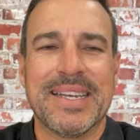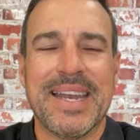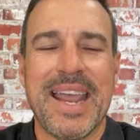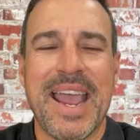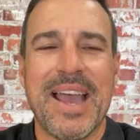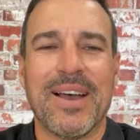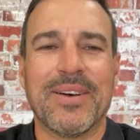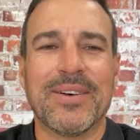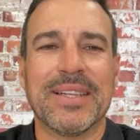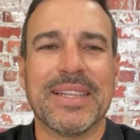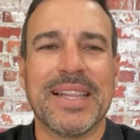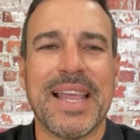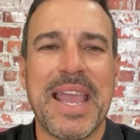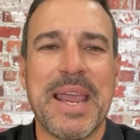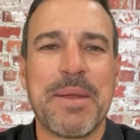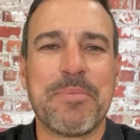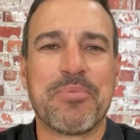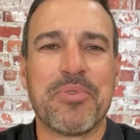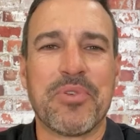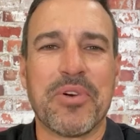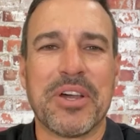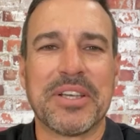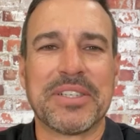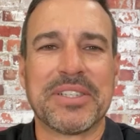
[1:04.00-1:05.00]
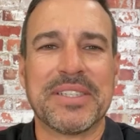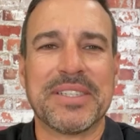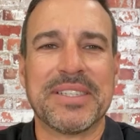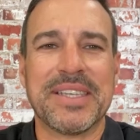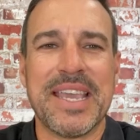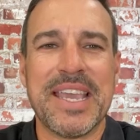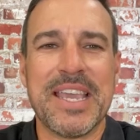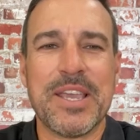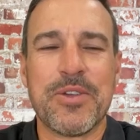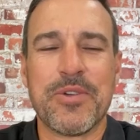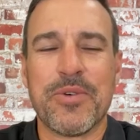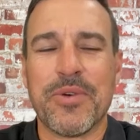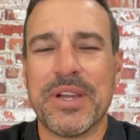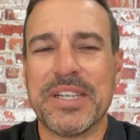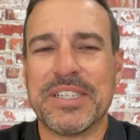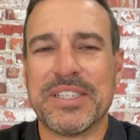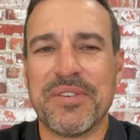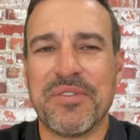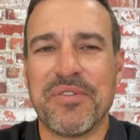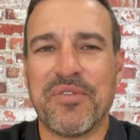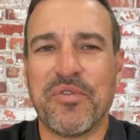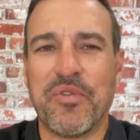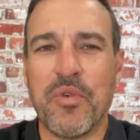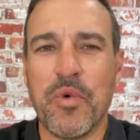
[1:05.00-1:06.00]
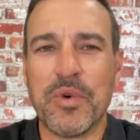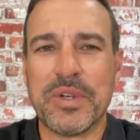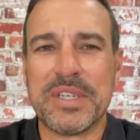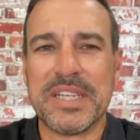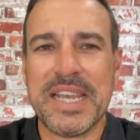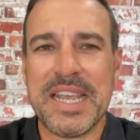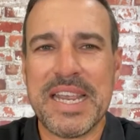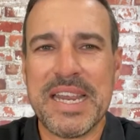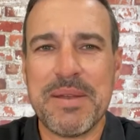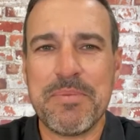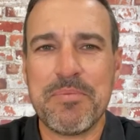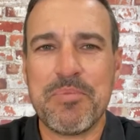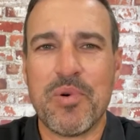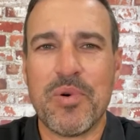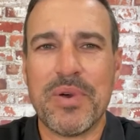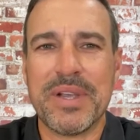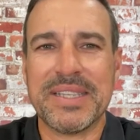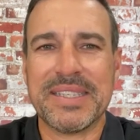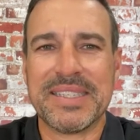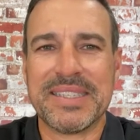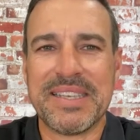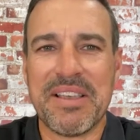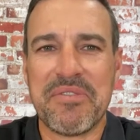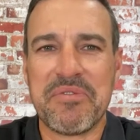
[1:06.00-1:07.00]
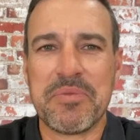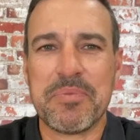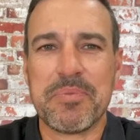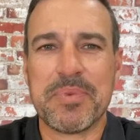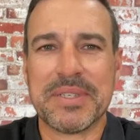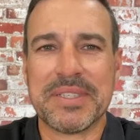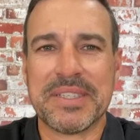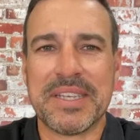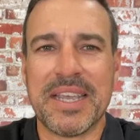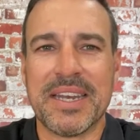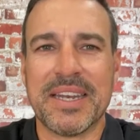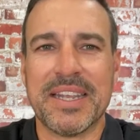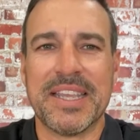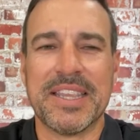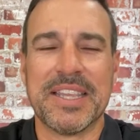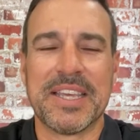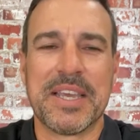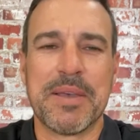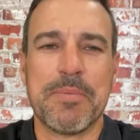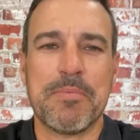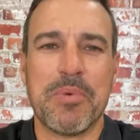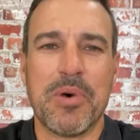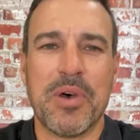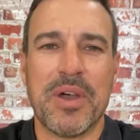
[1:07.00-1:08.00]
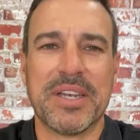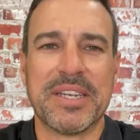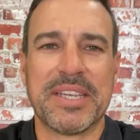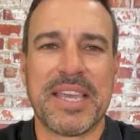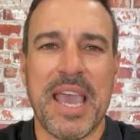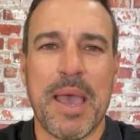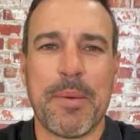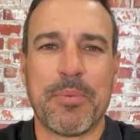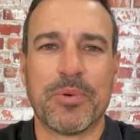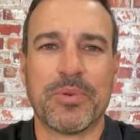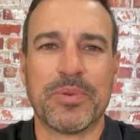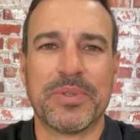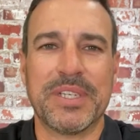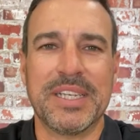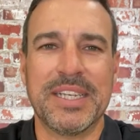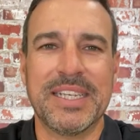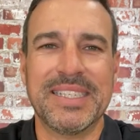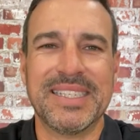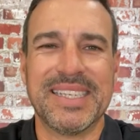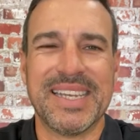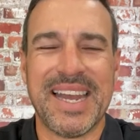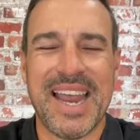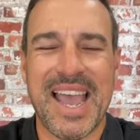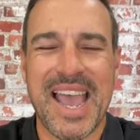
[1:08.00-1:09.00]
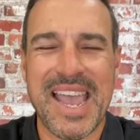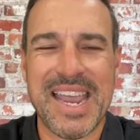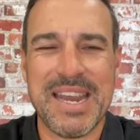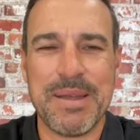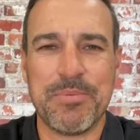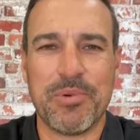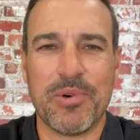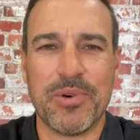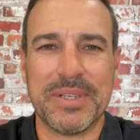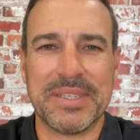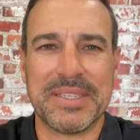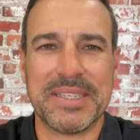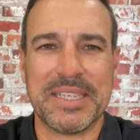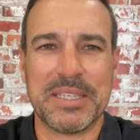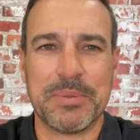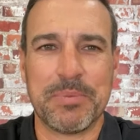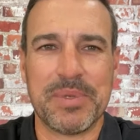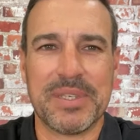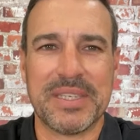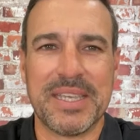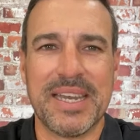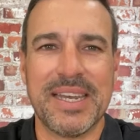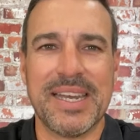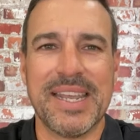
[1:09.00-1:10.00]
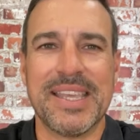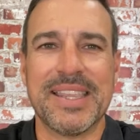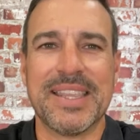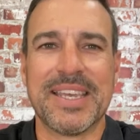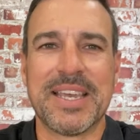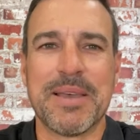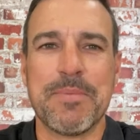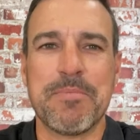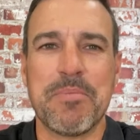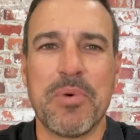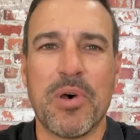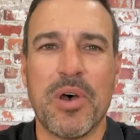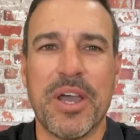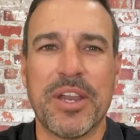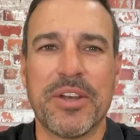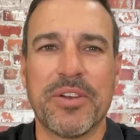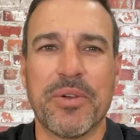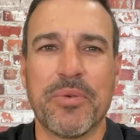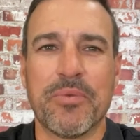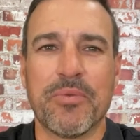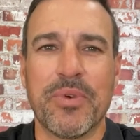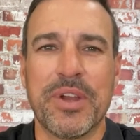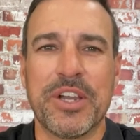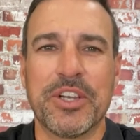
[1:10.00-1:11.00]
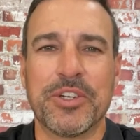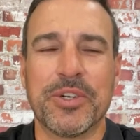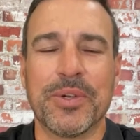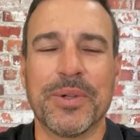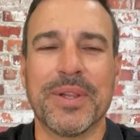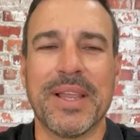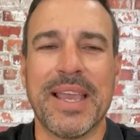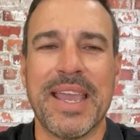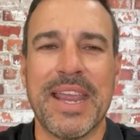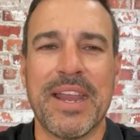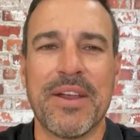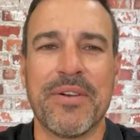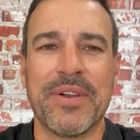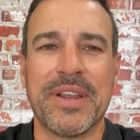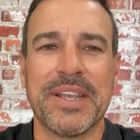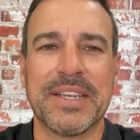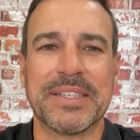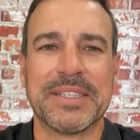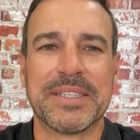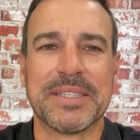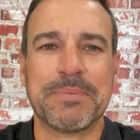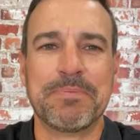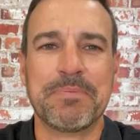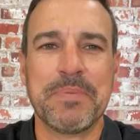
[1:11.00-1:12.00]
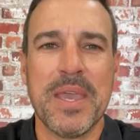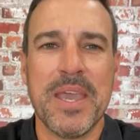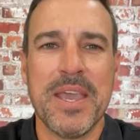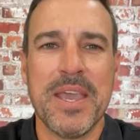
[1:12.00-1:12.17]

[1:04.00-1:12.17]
Now, land prices increased 14.7% in the combined capital cities and 8.6% in the combined regional areas.